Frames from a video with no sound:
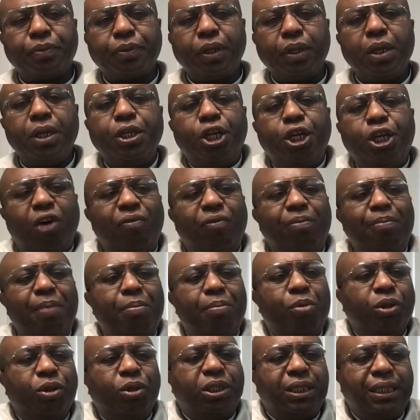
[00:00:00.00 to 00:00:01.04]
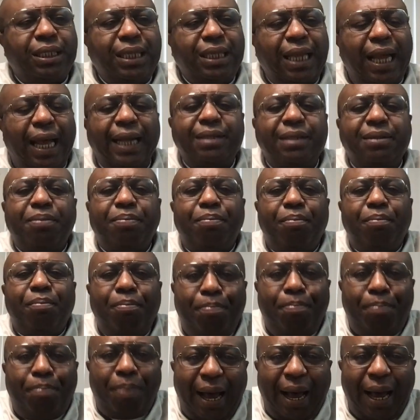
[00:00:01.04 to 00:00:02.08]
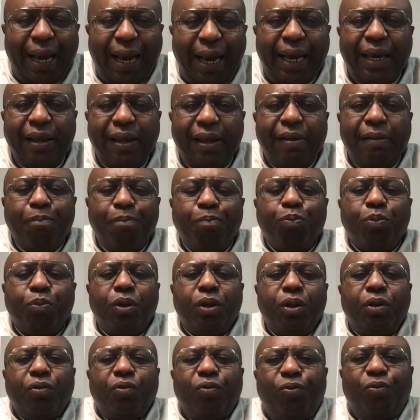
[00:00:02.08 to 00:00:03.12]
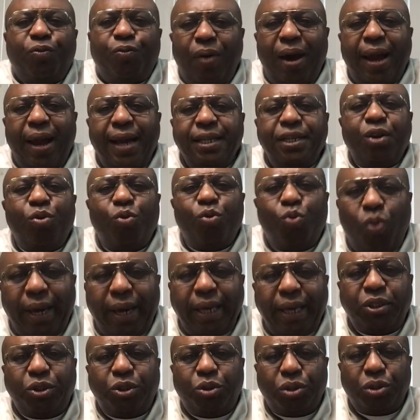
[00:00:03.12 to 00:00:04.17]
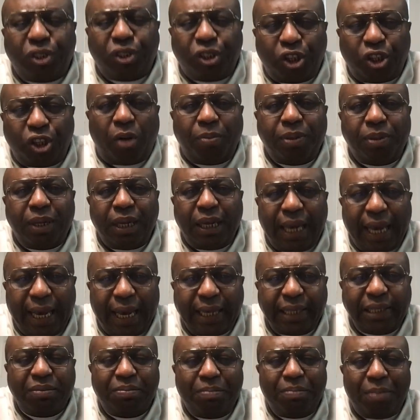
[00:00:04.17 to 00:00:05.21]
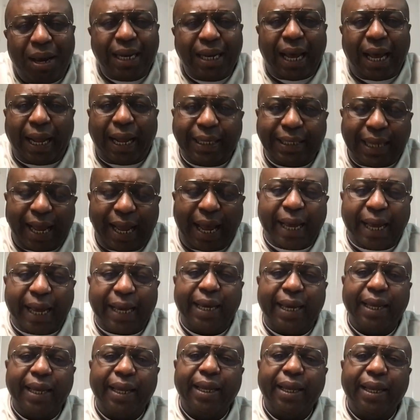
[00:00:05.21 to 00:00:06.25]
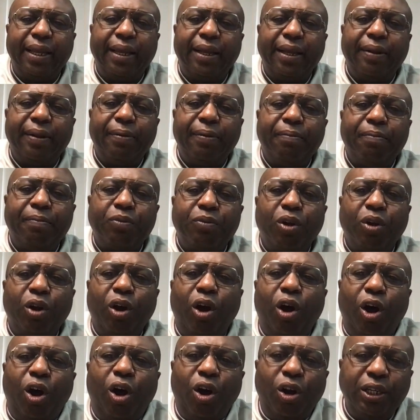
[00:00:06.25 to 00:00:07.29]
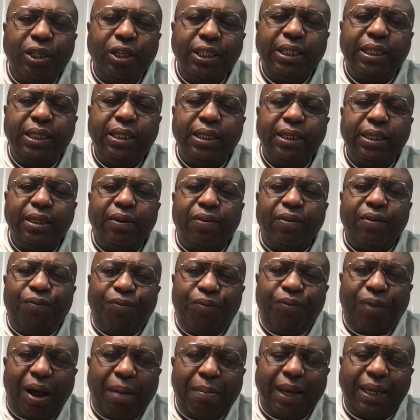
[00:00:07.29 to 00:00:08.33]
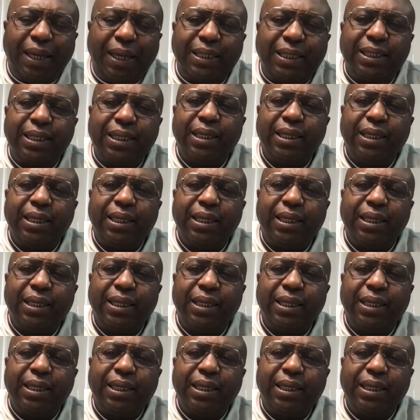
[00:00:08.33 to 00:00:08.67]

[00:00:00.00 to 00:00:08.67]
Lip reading: The government must start by finding ways to stop the herdsmen attack on farmers.